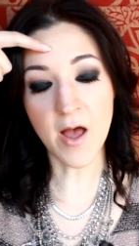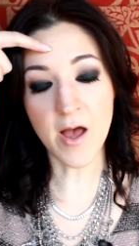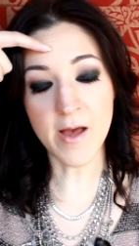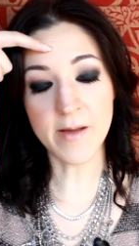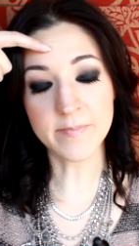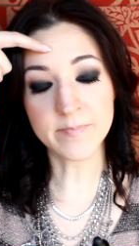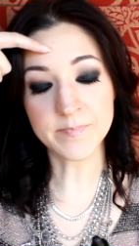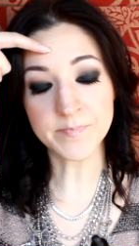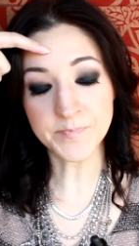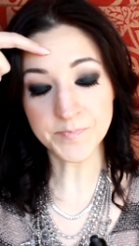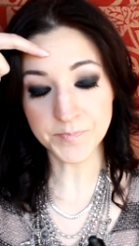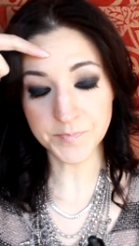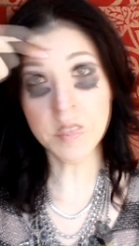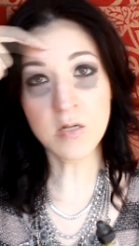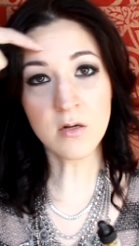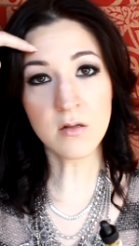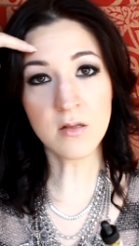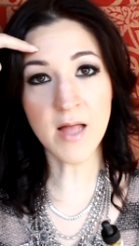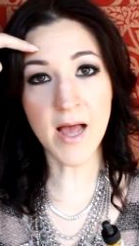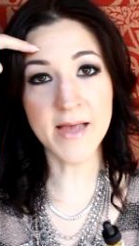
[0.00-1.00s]
um,
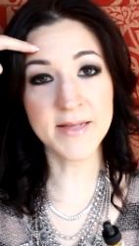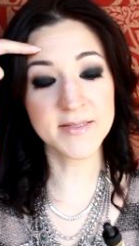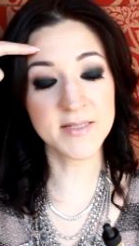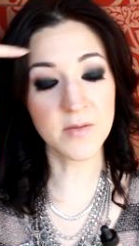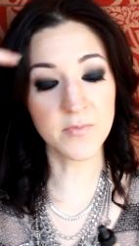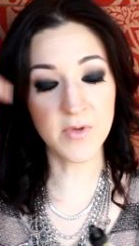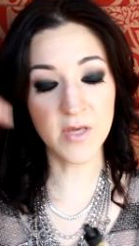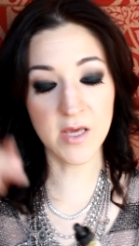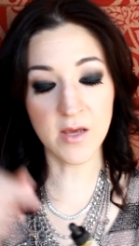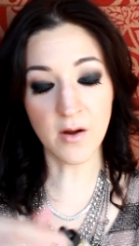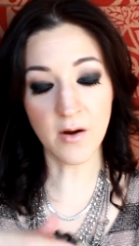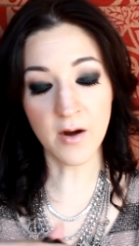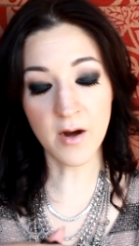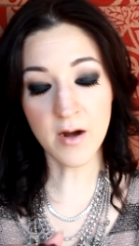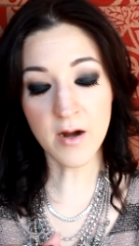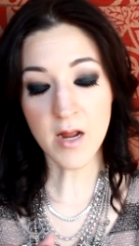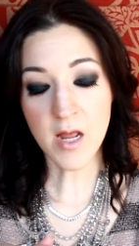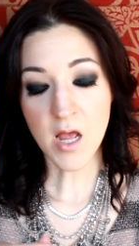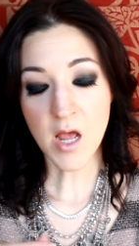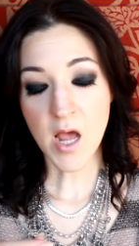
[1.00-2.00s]
little lines up
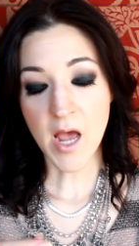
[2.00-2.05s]
here.